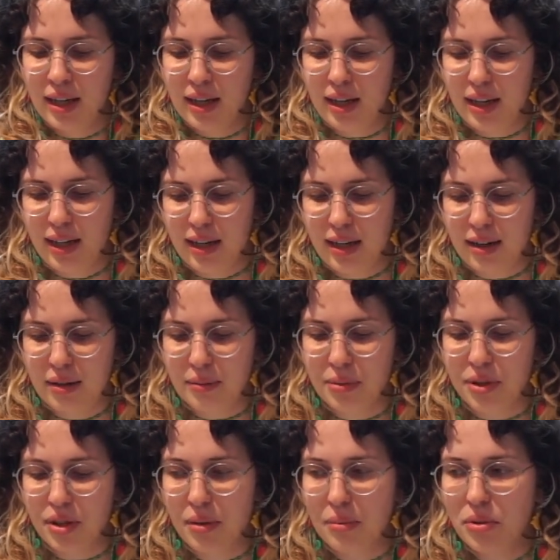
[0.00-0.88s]

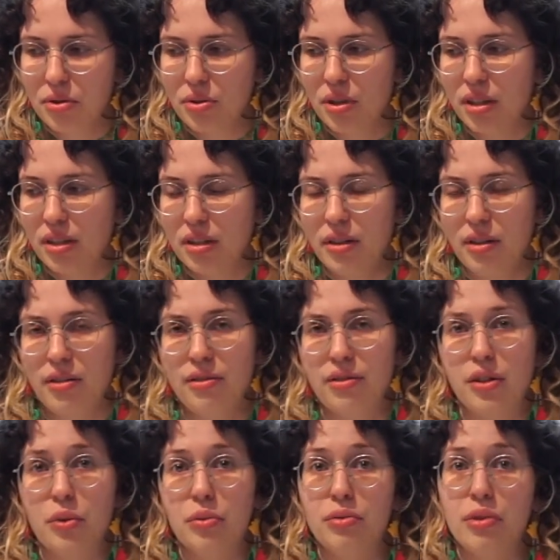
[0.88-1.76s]
Some sort
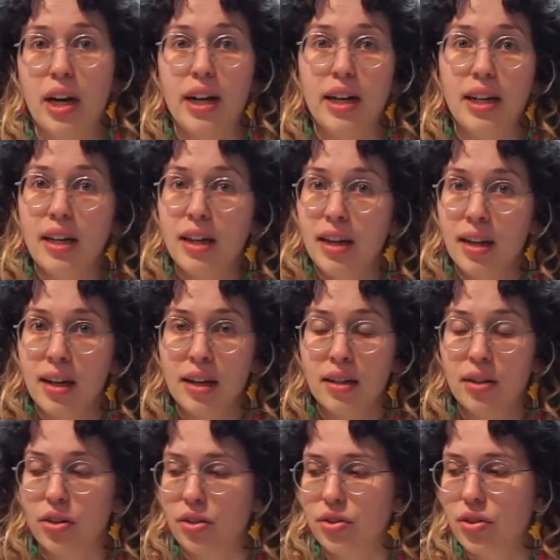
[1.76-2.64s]
of writing
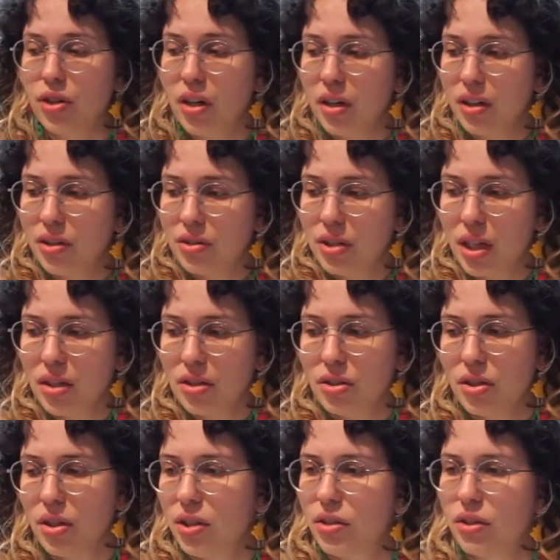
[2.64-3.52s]
or drawing
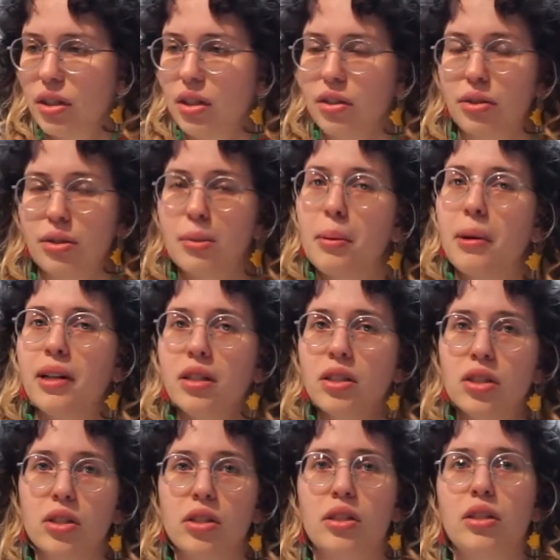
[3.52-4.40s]
utensil. You can use
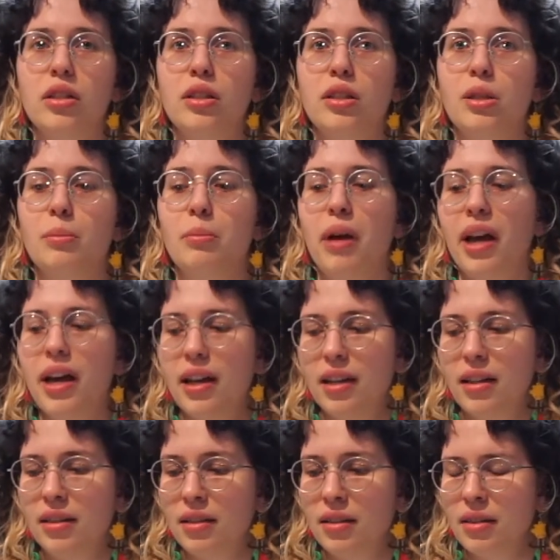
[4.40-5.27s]
pencils,
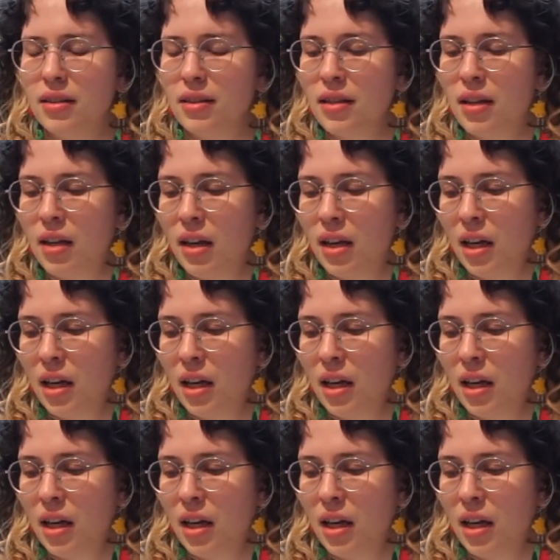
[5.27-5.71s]
pens.